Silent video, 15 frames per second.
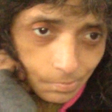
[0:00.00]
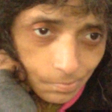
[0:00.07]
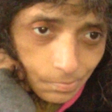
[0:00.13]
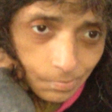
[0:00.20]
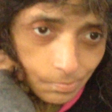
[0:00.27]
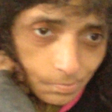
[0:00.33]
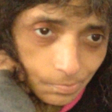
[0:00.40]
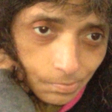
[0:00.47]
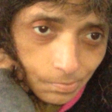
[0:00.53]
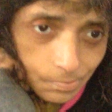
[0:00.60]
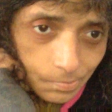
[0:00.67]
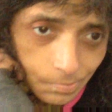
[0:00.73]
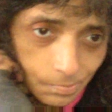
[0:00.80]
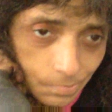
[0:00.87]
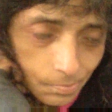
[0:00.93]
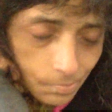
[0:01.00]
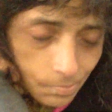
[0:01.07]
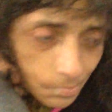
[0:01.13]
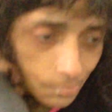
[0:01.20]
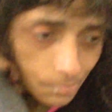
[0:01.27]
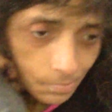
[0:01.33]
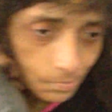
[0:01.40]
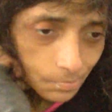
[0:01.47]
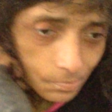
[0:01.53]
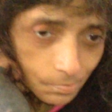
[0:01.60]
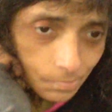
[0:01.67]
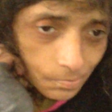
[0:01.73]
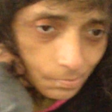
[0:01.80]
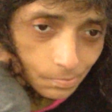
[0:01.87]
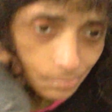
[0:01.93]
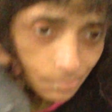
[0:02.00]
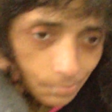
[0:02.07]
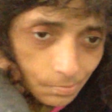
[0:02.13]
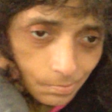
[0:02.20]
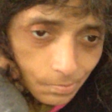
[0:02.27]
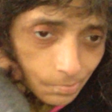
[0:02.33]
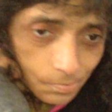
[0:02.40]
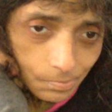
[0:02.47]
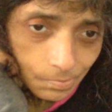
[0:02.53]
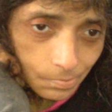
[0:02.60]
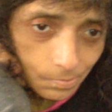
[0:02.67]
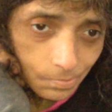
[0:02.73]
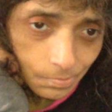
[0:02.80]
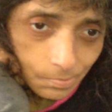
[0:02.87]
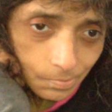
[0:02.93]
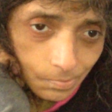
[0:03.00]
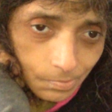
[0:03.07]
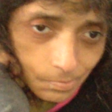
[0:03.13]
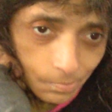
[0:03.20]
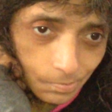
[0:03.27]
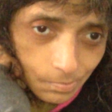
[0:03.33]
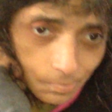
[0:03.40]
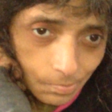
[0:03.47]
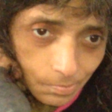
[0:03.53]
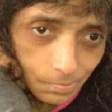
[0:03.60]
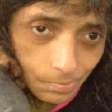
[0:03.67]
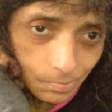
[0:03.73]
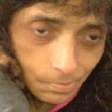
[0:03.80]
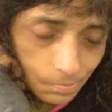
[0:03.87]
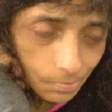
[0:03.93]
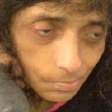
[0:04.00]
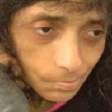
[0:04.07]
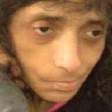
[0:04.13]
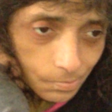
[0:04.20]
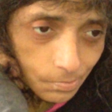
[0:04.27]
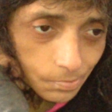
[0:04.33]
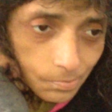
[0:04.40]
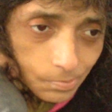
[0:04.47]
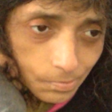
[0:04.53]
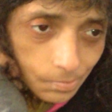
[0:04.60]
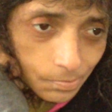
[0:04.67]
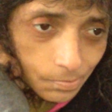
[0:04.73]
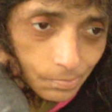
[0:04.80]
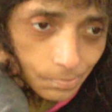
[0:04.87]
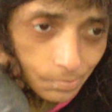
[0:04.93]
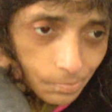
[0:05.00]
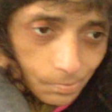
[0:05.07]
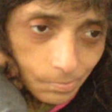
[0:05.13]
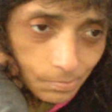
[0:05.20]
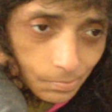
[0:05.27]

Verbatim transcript: Alright then. And that is DJ Hunni-Bunn's London. Back in Portobello.